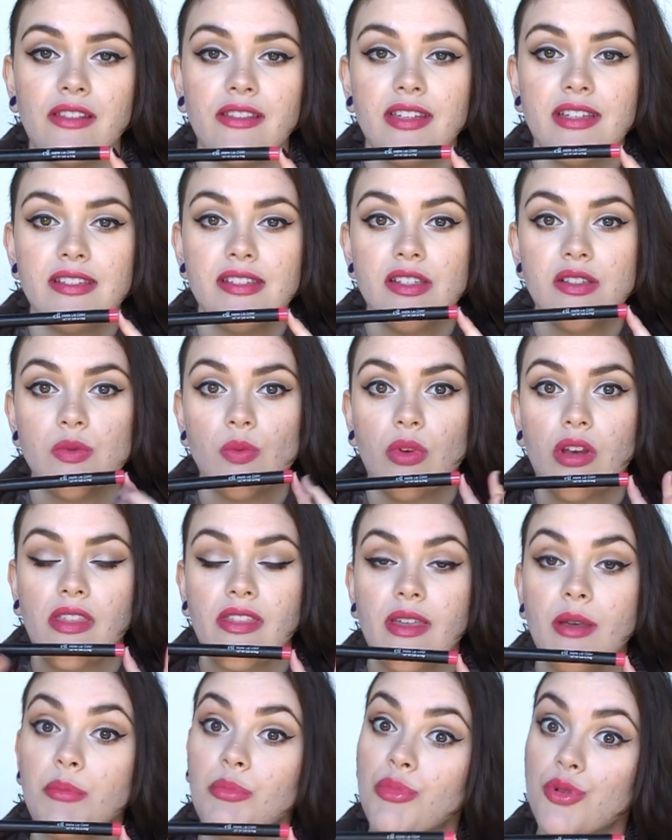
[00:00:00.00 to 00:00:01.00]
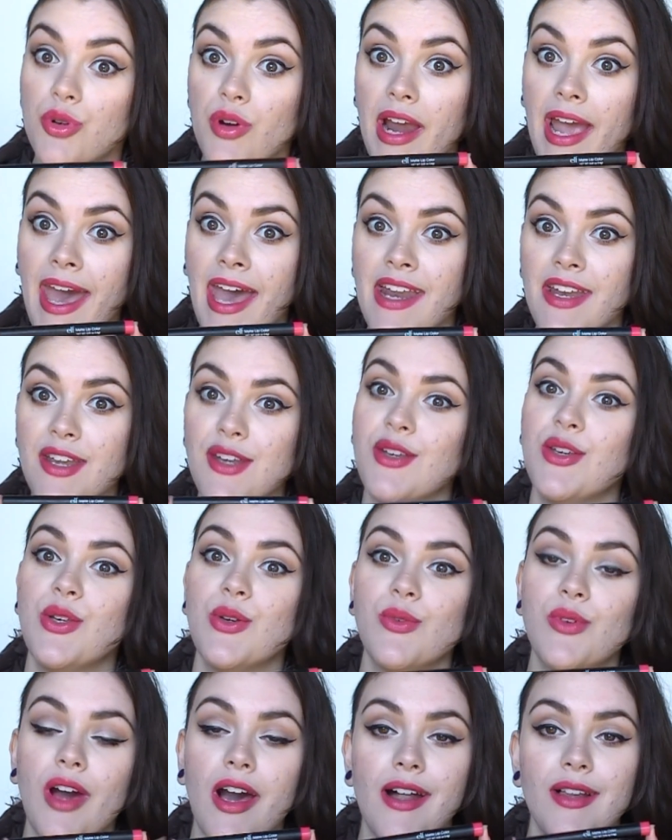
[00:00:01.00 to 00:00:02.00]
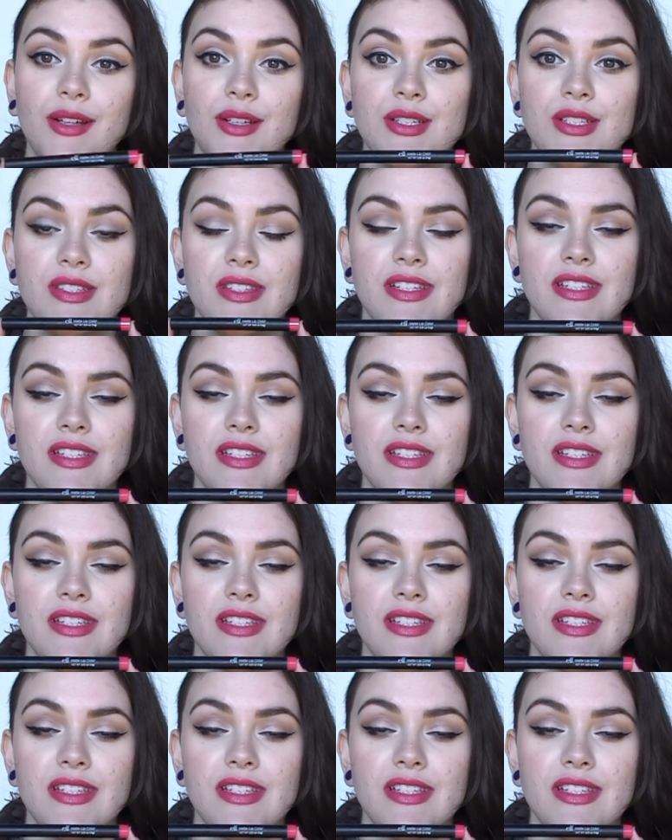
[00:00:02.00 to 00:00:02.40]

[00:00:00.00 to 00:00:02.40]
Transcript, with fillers: and this is one of the brand new colors.